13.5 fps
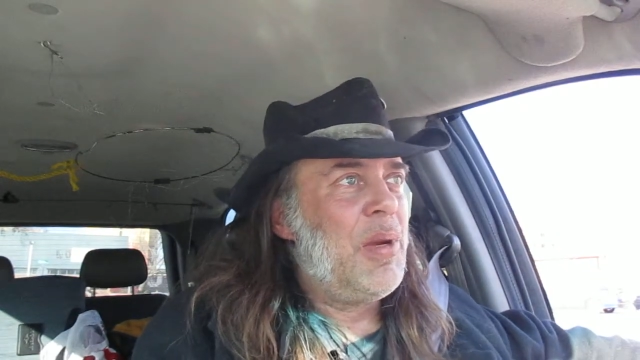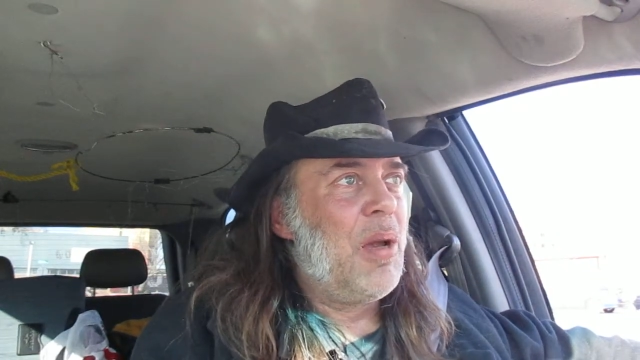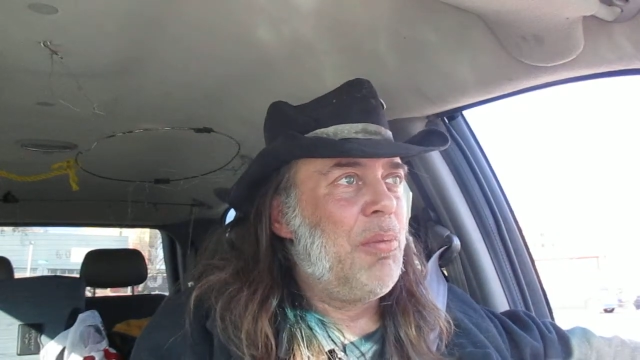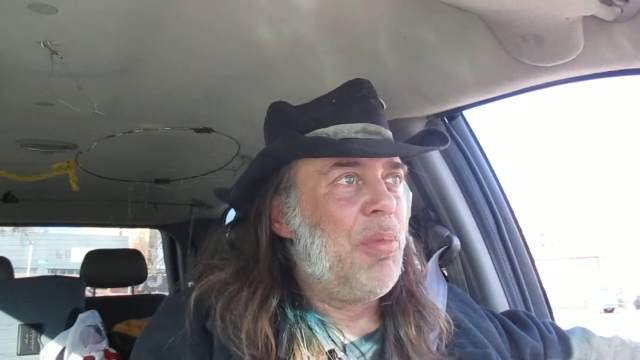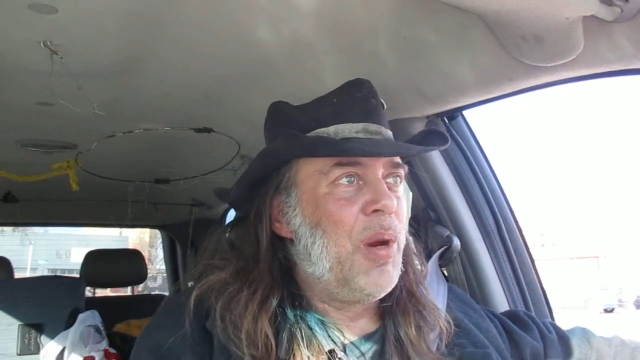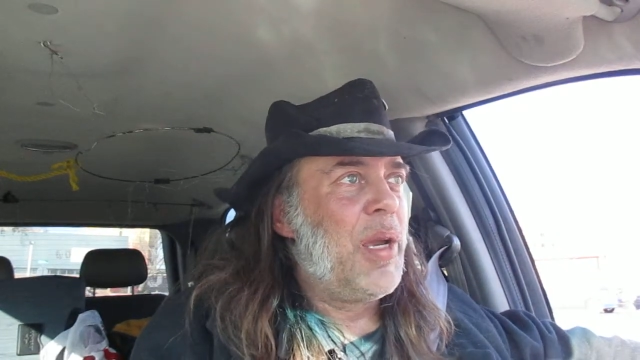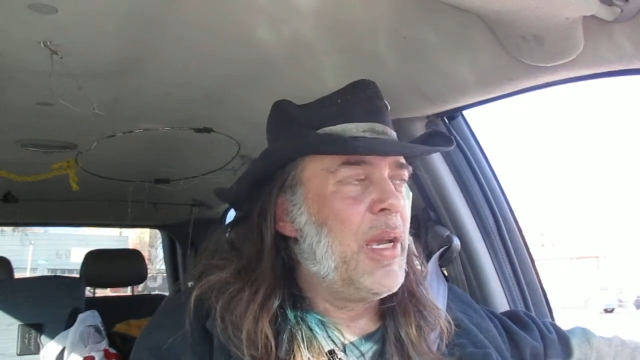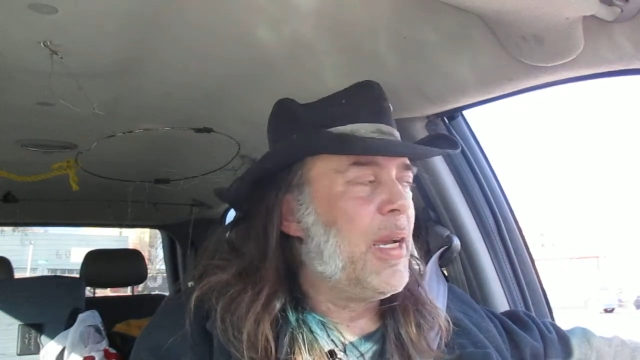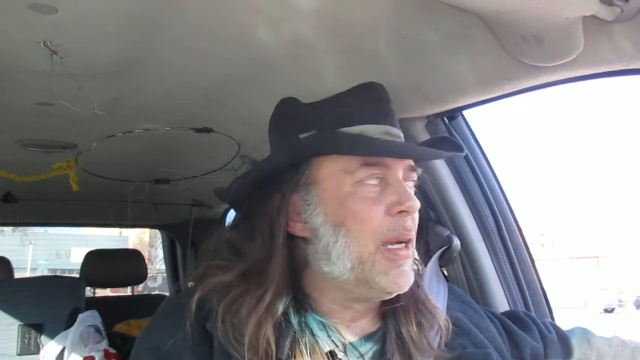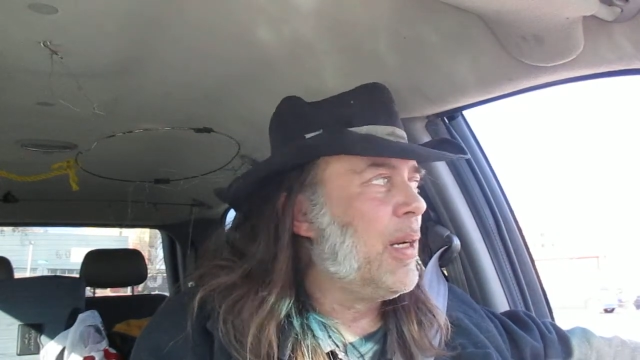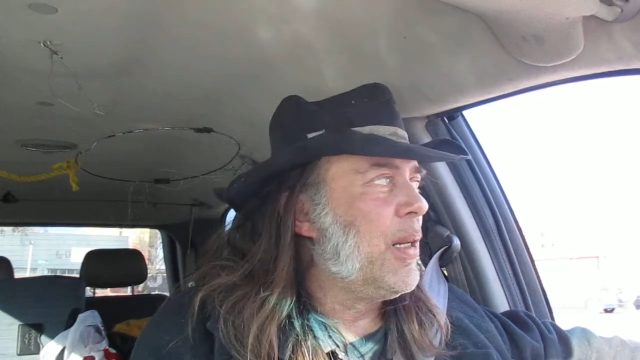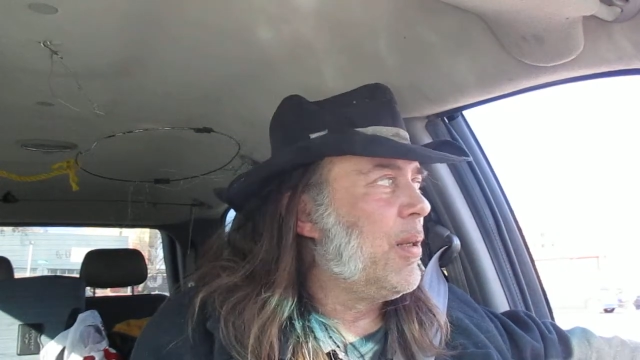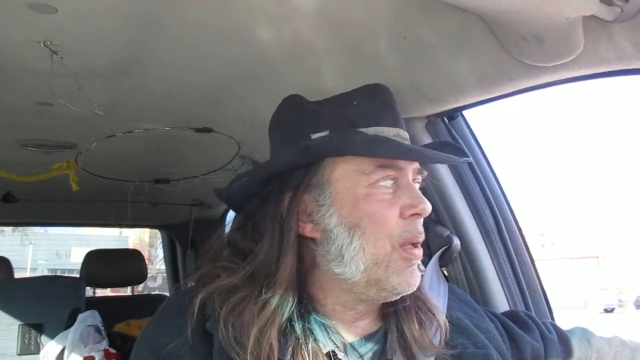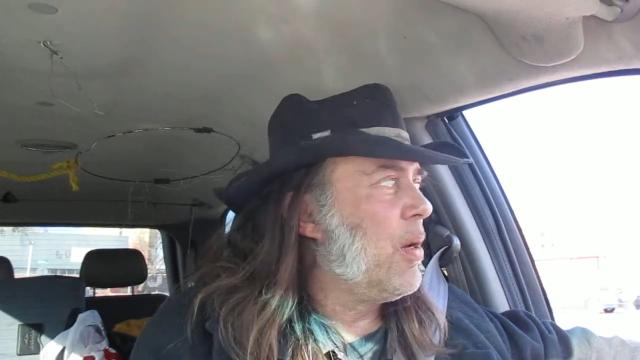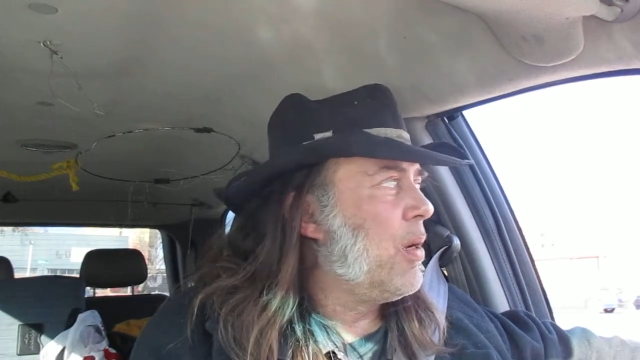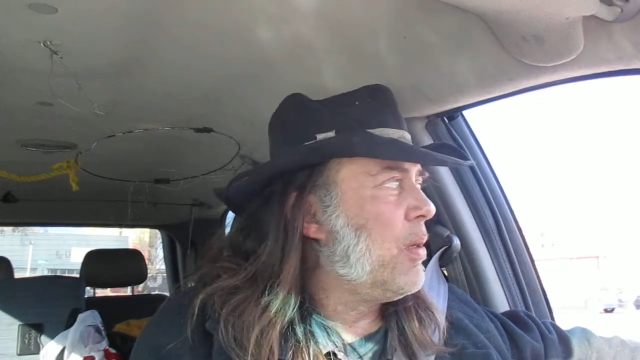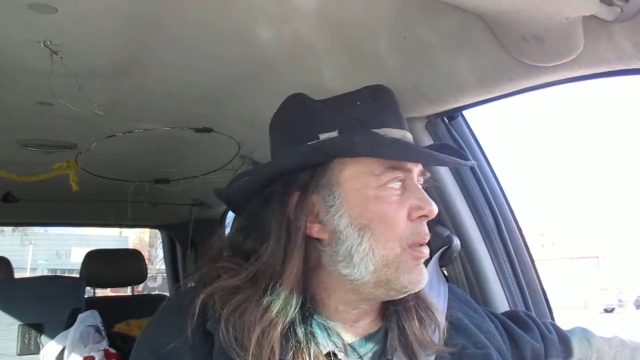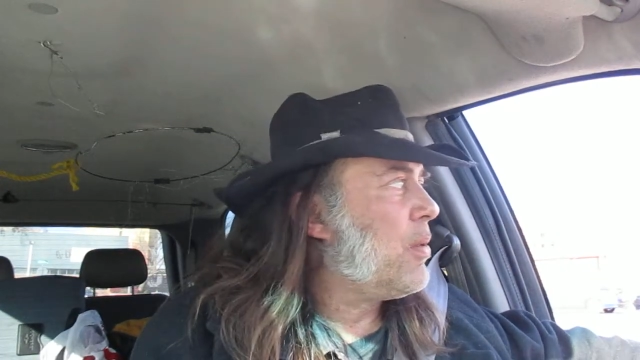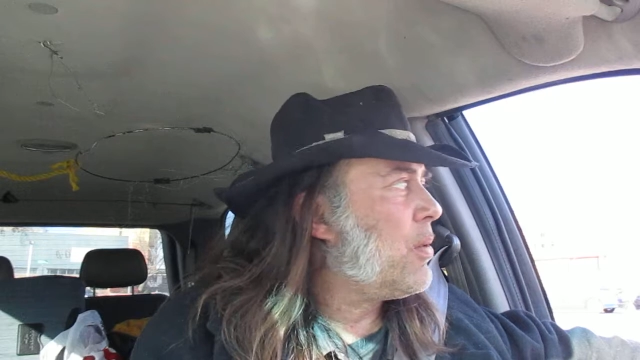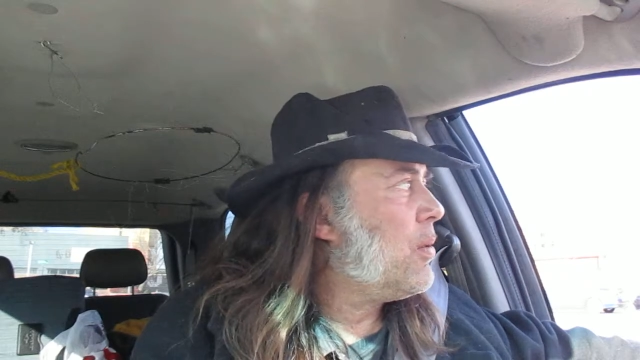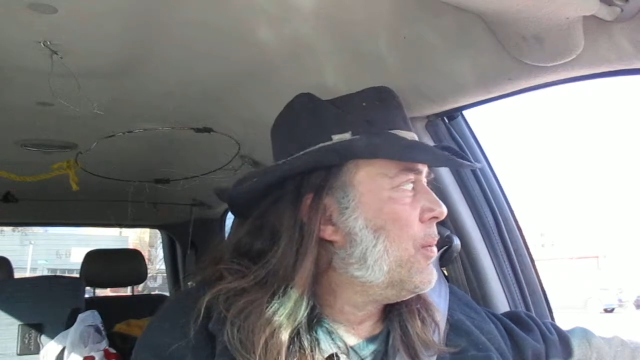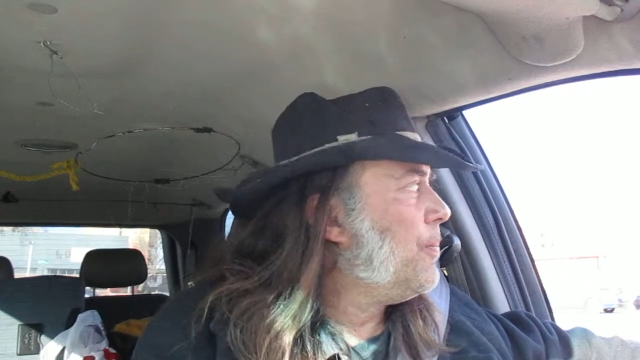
not breaking any laws.